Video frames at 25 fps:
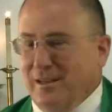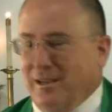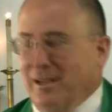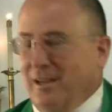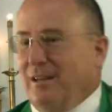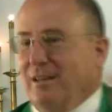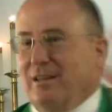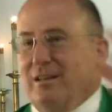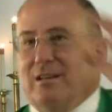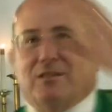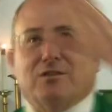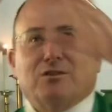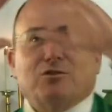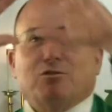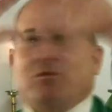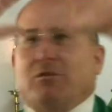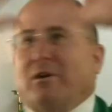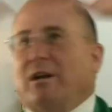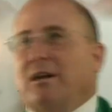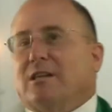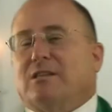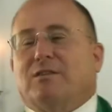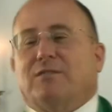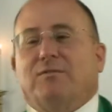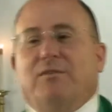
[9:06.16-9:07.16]
in this
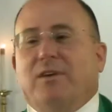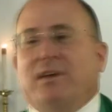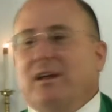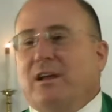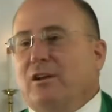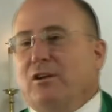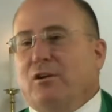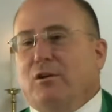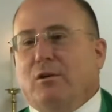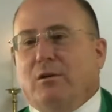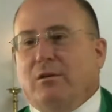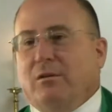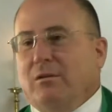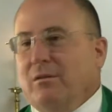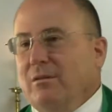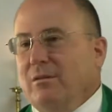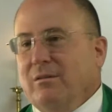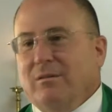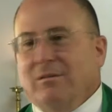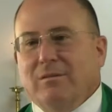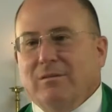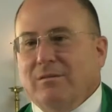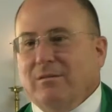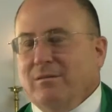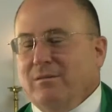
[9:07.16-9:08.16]
transfigured,
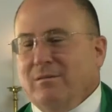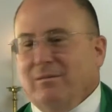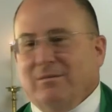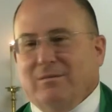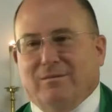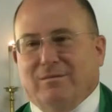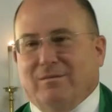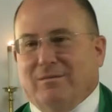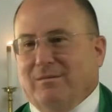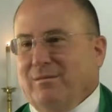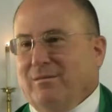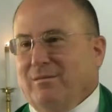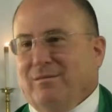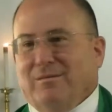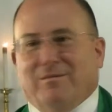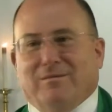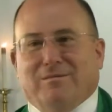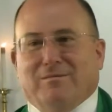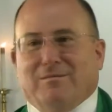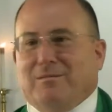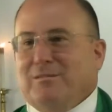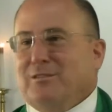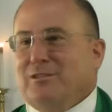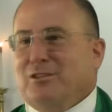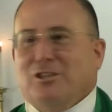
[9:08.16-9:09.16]

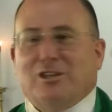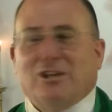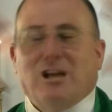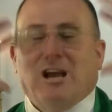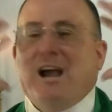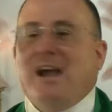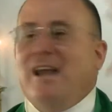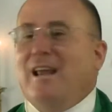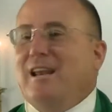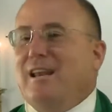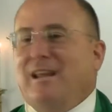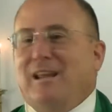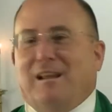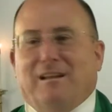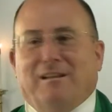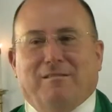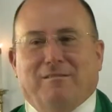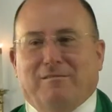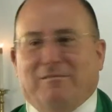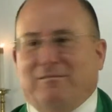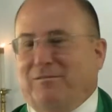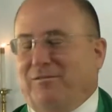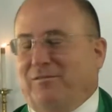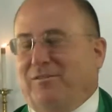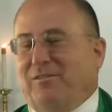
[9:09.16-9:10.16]

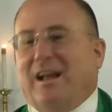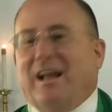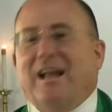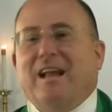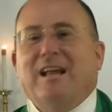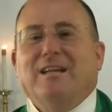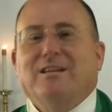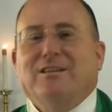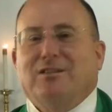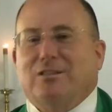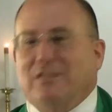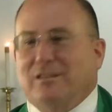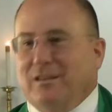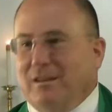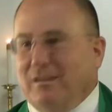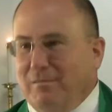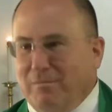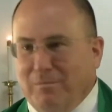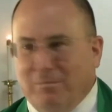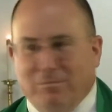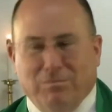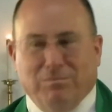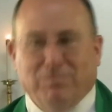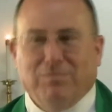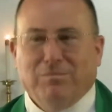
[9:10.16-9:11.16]
shining face,
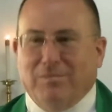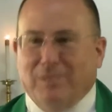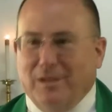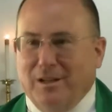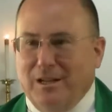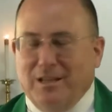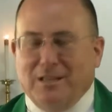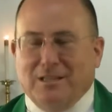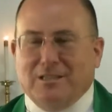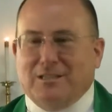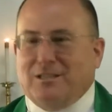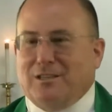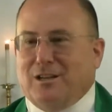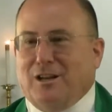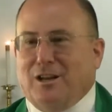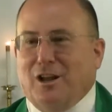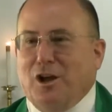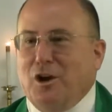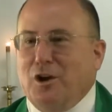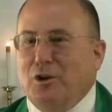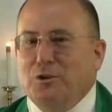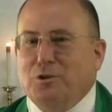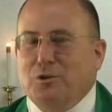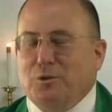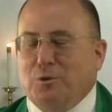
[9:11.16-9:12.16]
and his
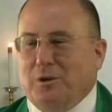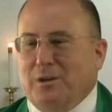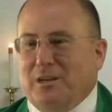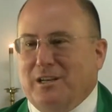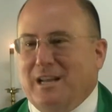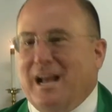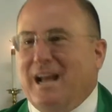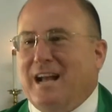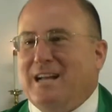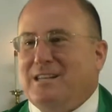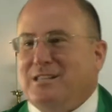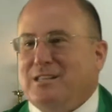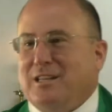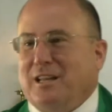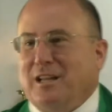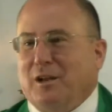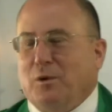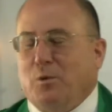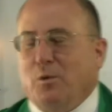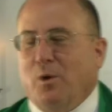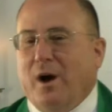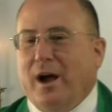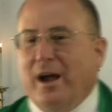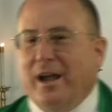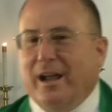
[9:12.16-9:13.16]
clothes were
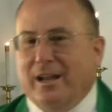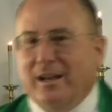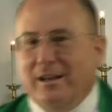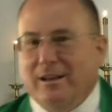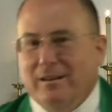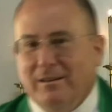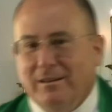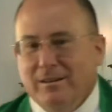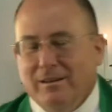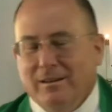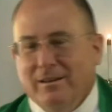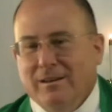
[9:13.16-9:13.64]
dazzling white,